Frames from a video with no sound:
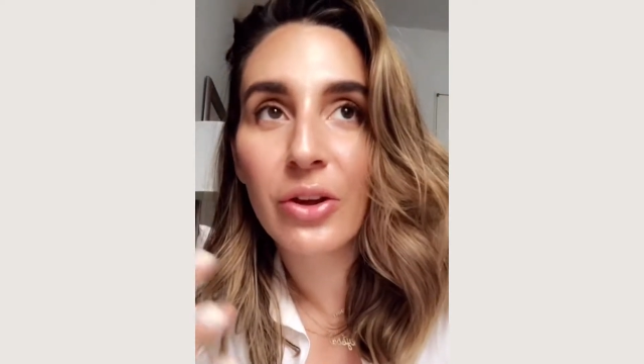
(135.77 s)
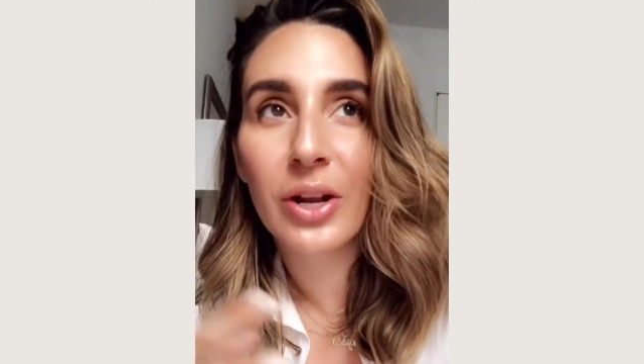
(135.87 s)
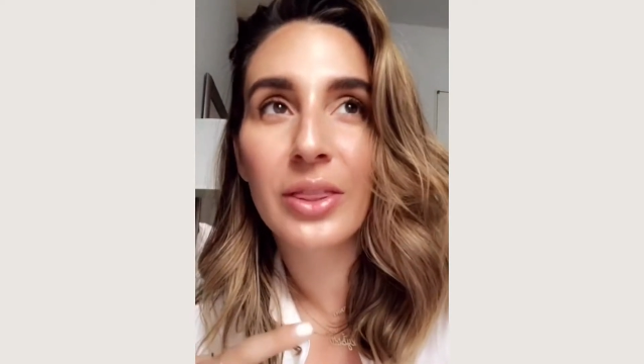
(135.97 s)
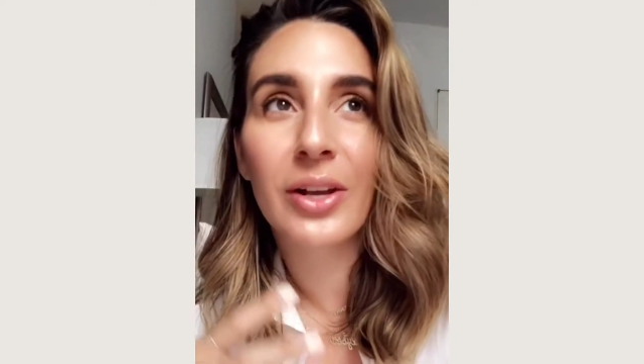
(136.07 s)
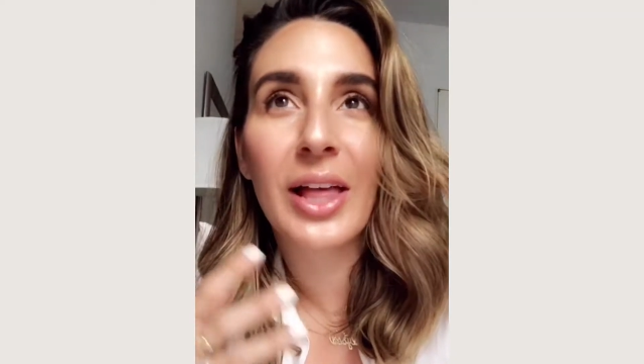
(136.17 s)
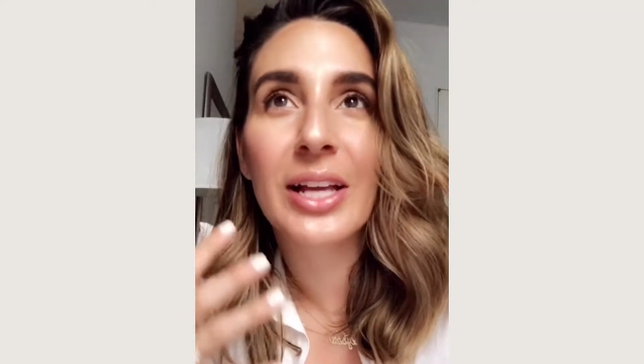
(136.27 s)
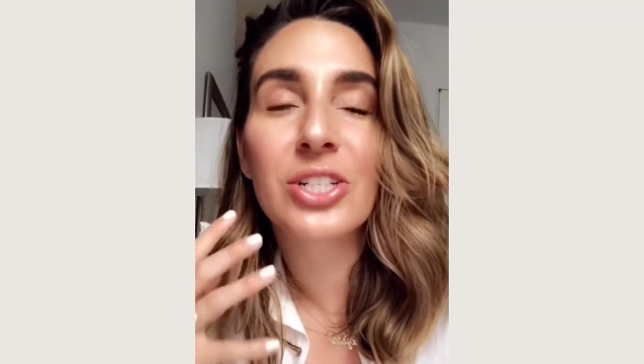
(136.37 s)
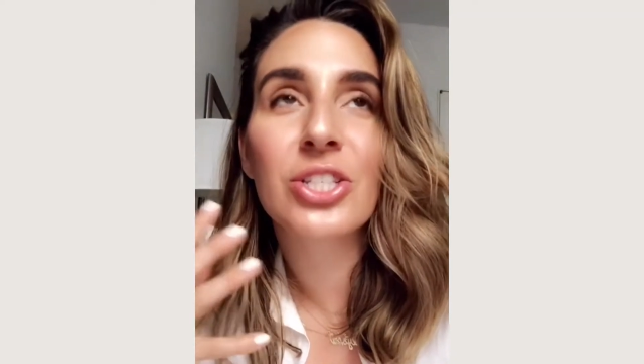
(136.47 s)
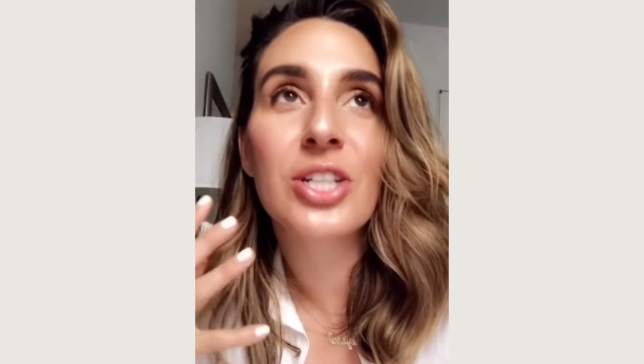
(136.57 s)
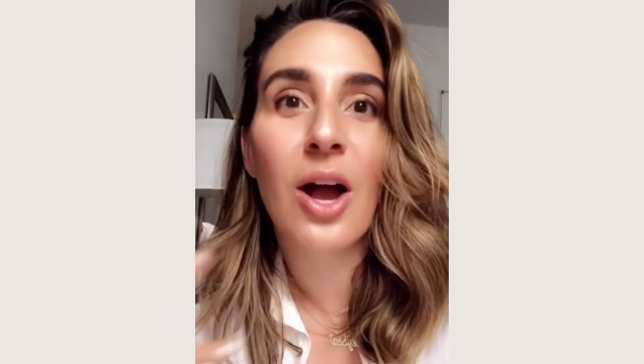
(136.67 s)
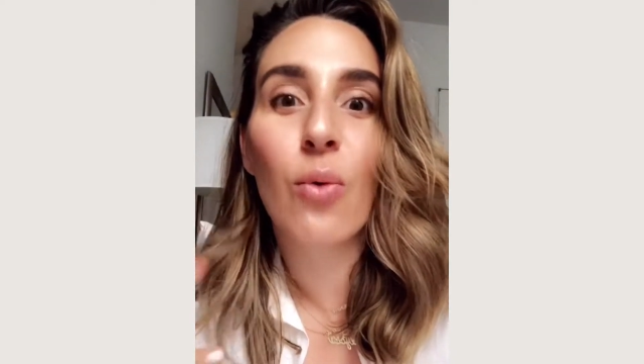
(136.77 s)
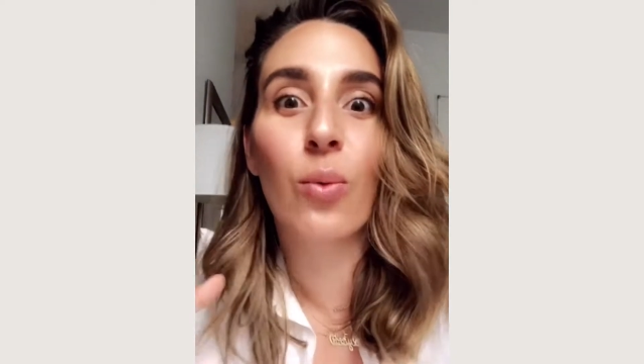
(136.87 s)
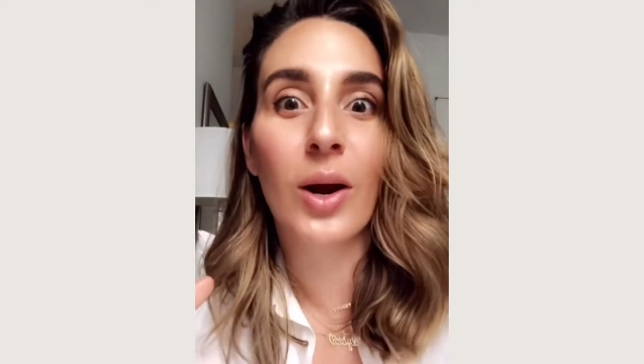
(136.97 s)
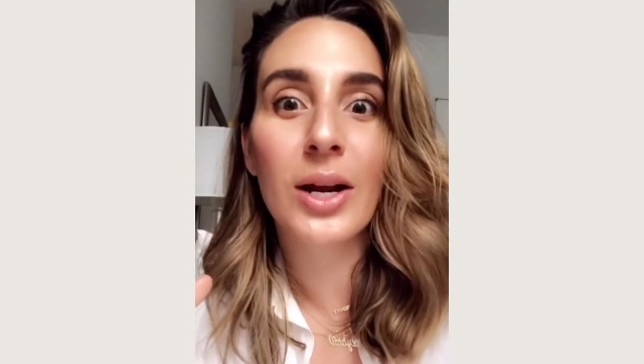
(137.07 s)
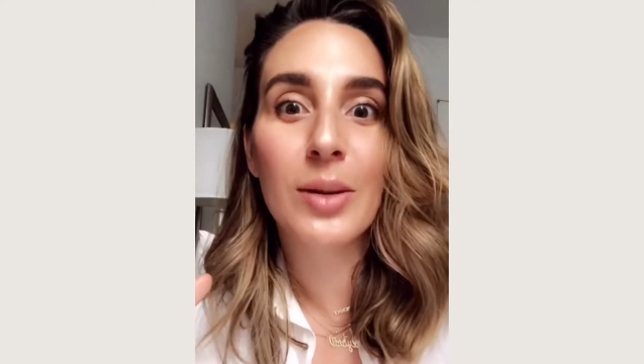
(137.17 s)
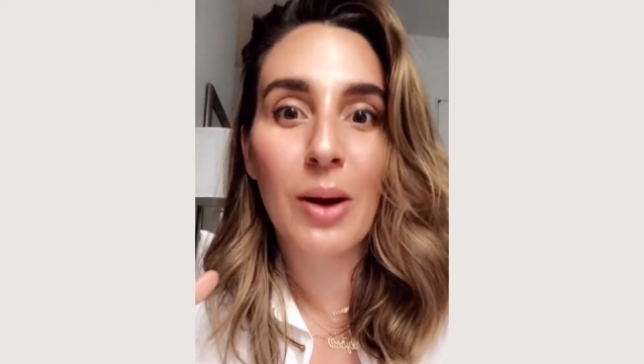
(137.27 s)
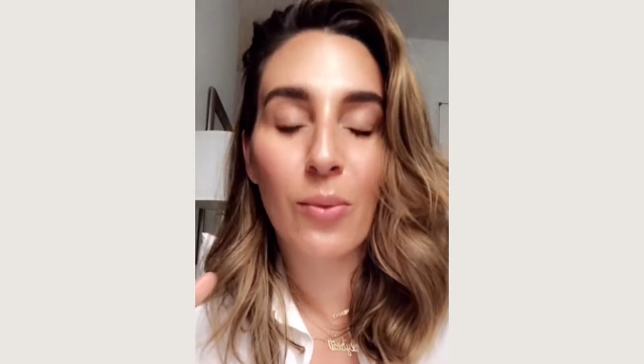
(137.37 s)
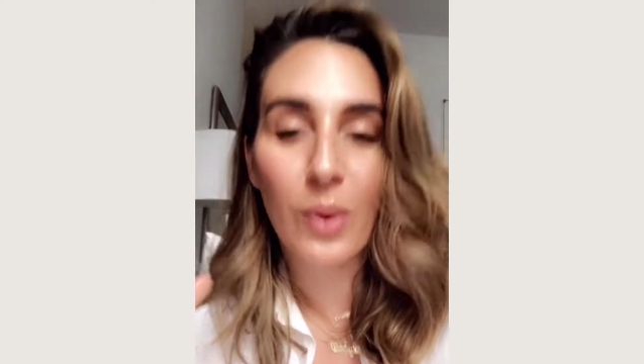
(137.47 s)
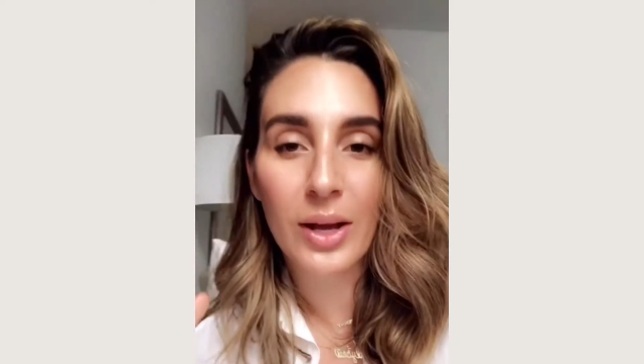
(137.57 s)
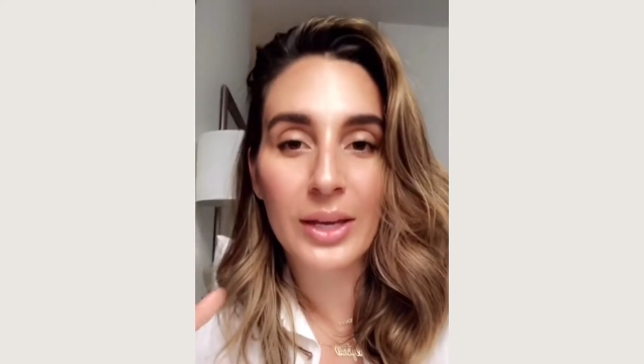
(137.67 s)
and they're like just not worried about
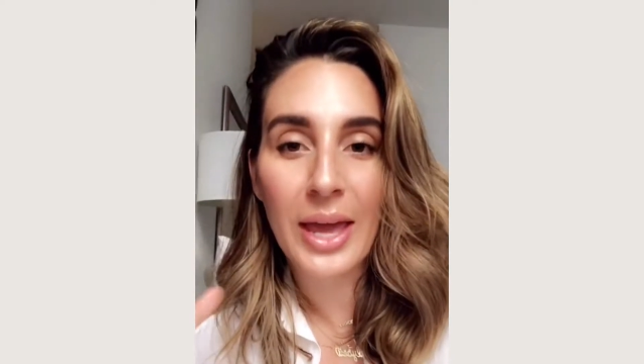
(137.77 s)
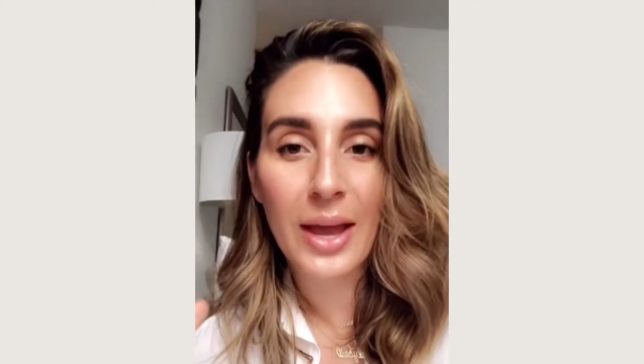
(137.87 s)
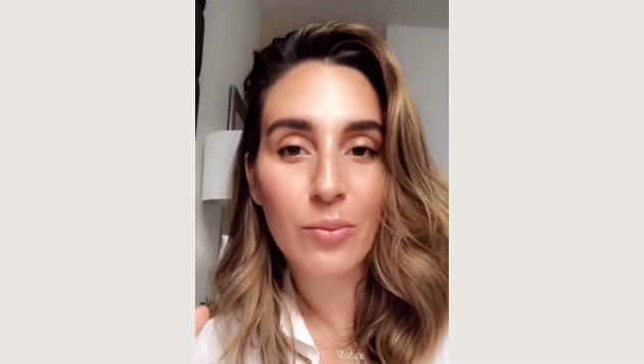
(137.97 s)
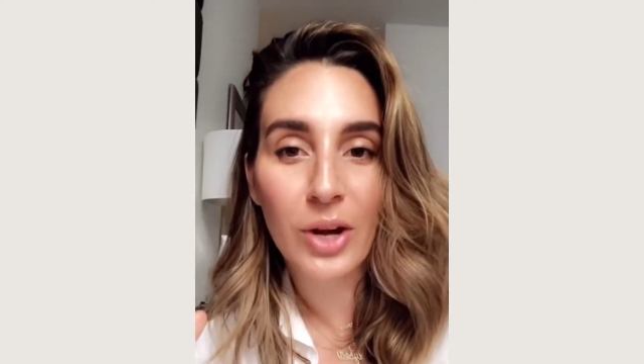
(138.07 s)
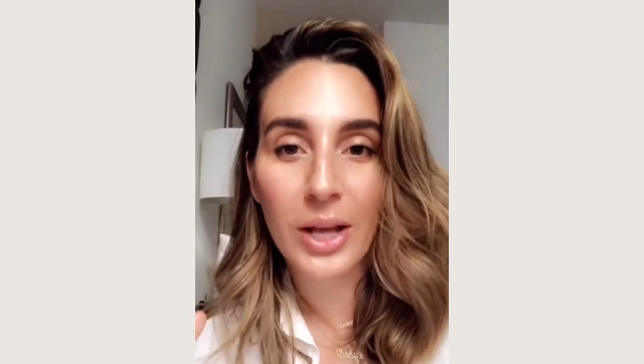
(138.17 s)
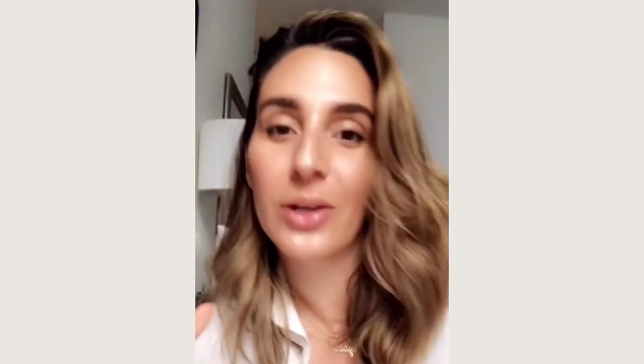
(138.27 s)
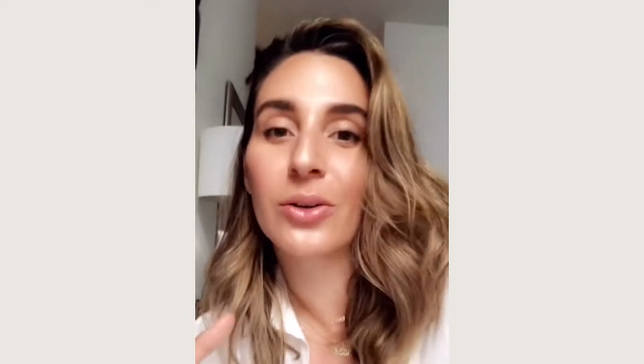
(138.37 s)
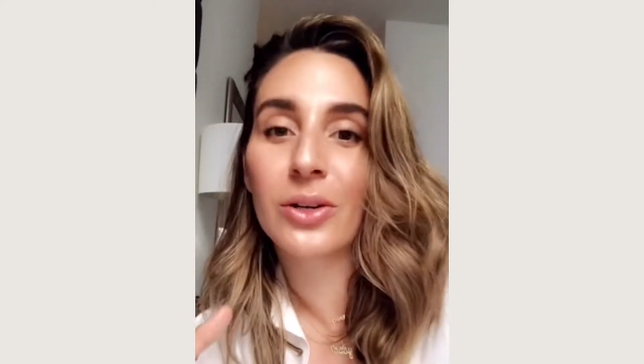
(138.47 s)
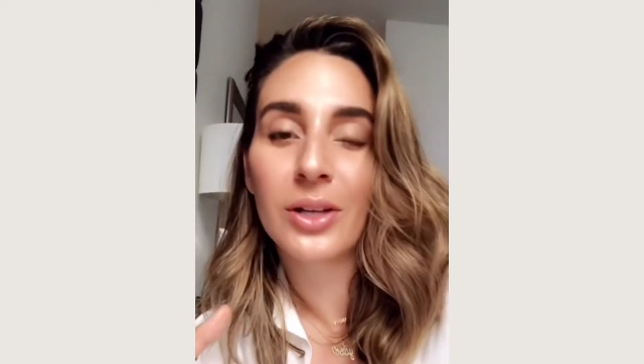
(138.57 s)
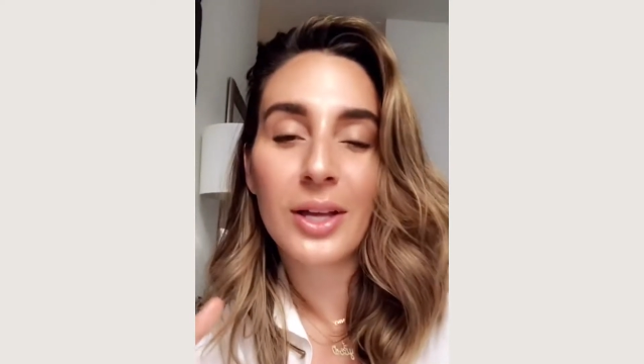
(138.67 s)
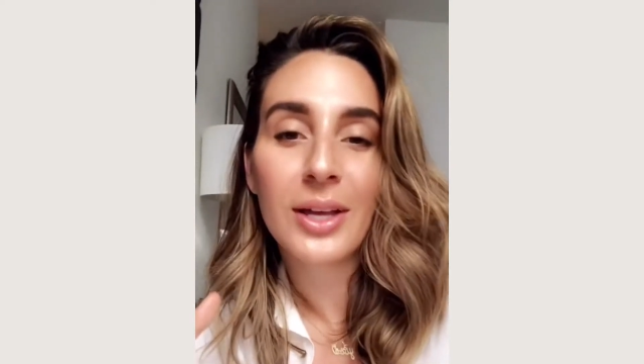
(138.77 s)
what camera angle